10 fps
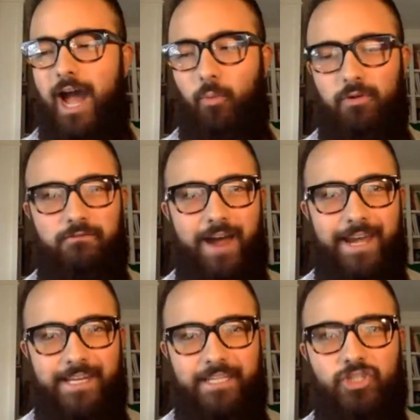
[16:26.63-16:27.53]
were
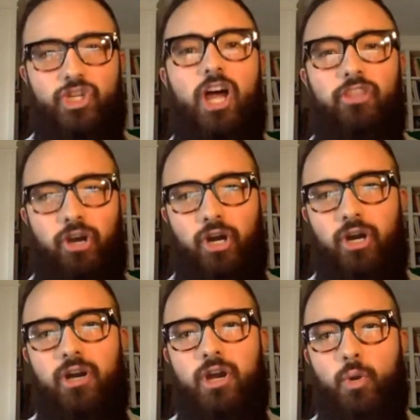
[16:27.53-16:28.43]
fighting each
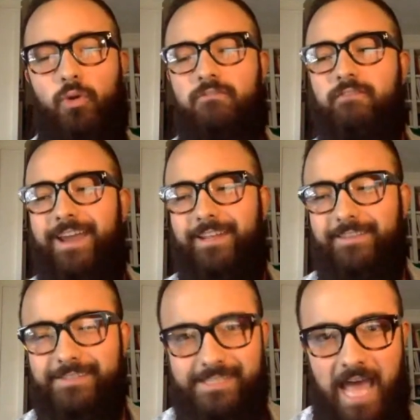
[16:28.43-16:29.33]
other, were
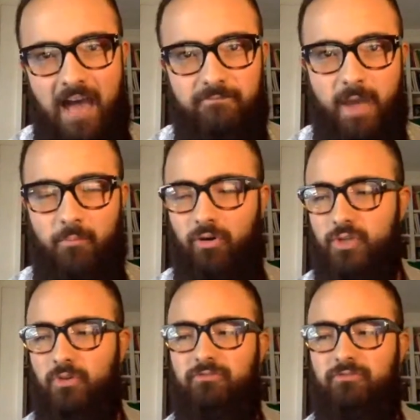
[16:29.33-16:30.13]
fighting the staff members,